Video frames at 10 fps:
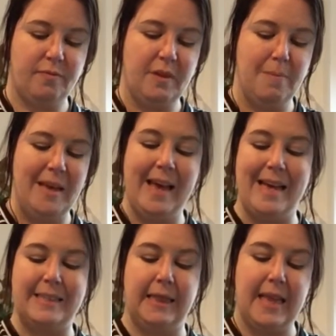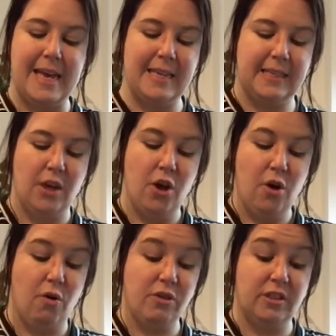Make it as light
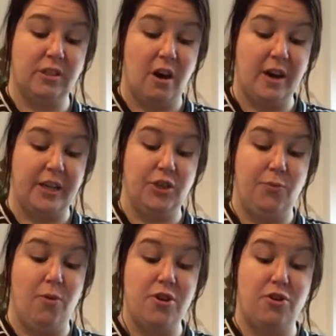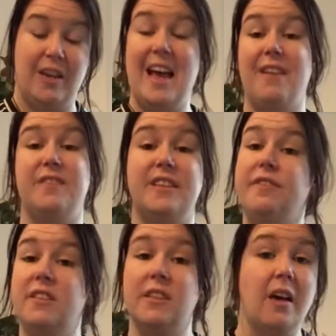or as dark as you want. You can have
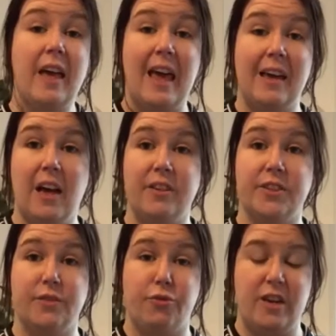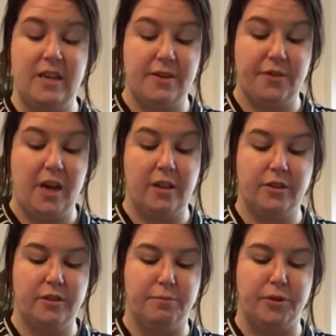different colours of green, different
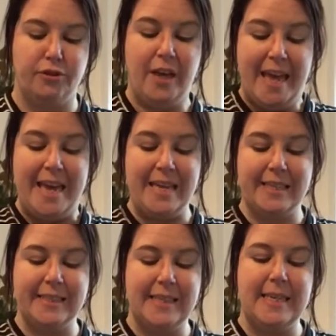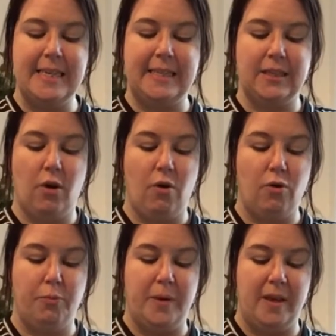colours of blue. It doesn't need to
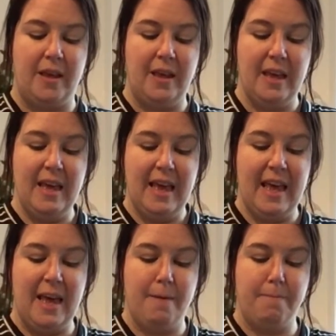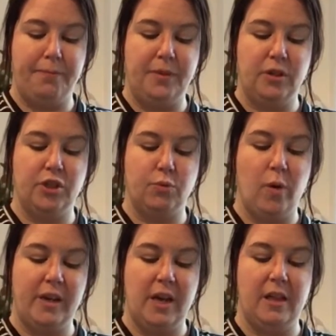all be just
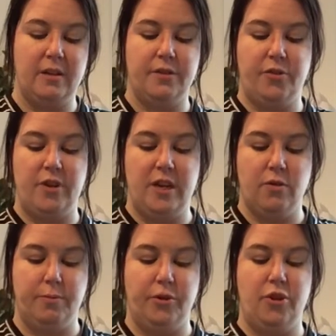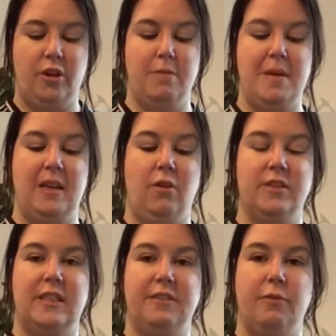one colour of green or blue. You can make lots
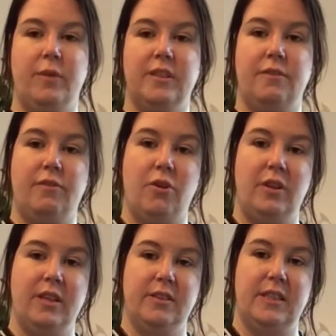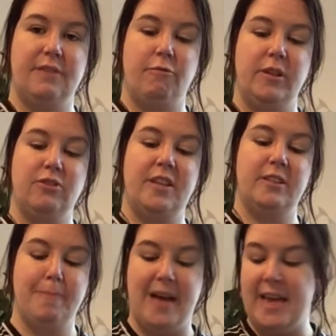of different ones if you've got lots of different ones. So
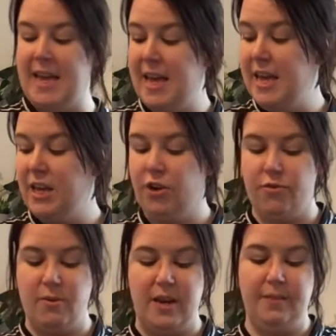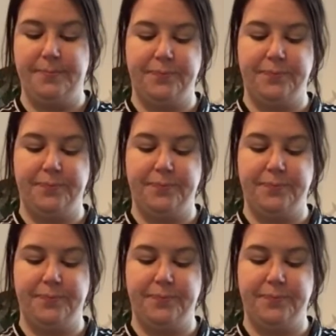there's my green.